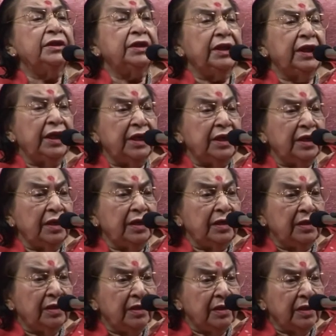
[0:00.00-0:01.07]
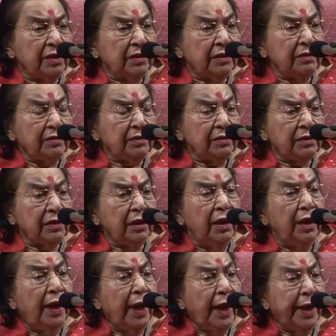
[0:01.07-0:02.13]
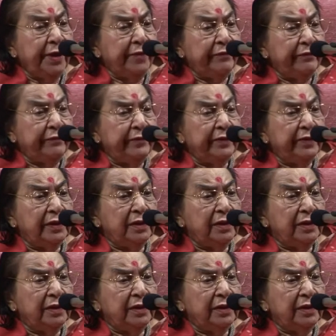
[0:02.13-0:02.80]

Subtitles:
greater life,